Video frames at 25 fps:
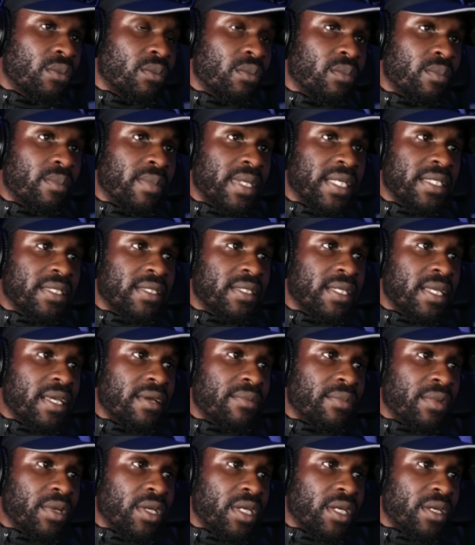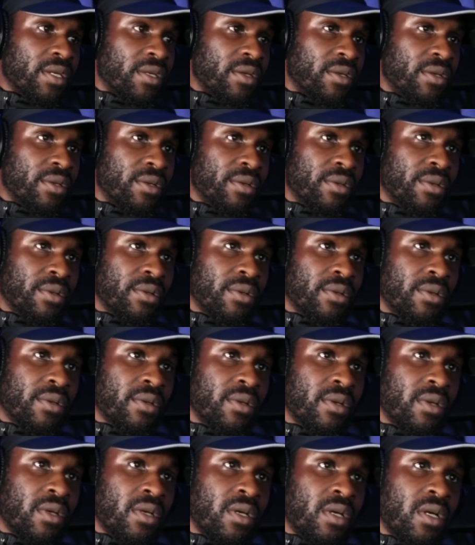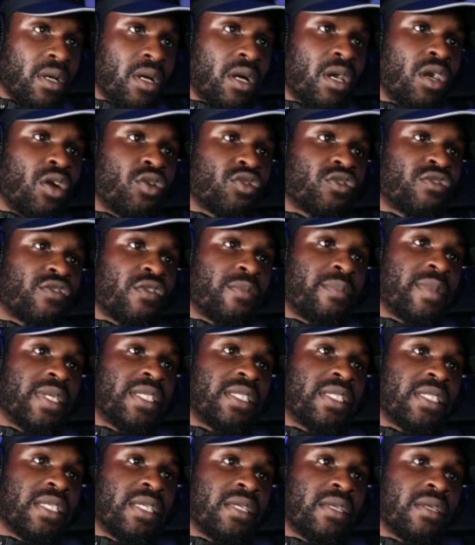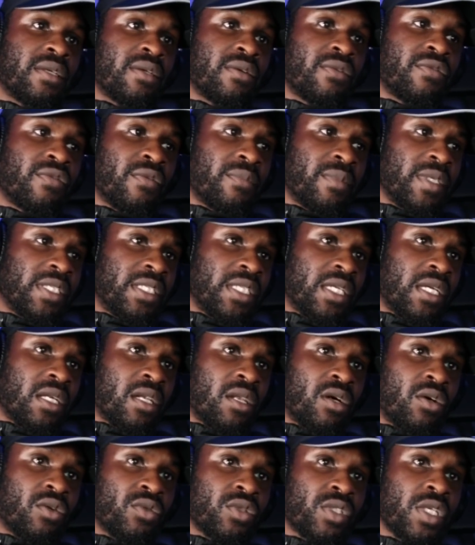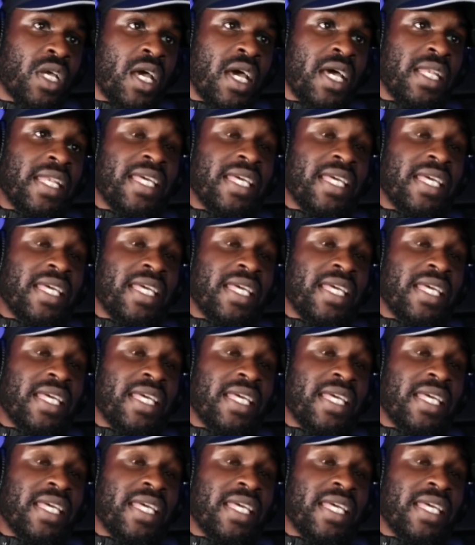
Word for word: Man's name on it. Close for Mizzy. For Mizzy Close.